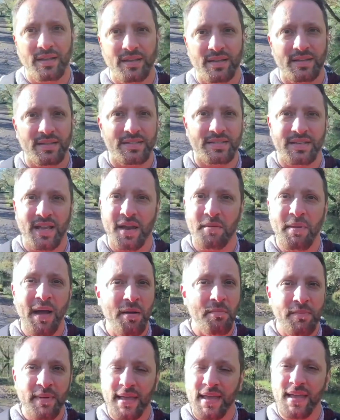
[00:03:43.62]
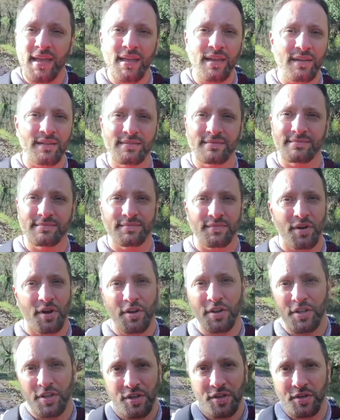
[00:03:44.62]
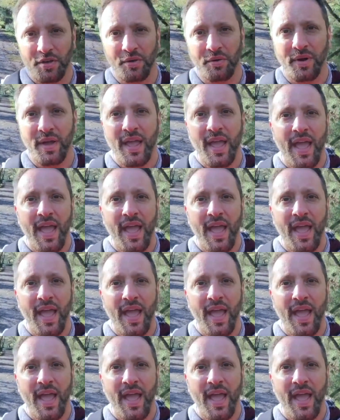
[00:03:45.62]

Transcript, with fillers: It's not about me or you.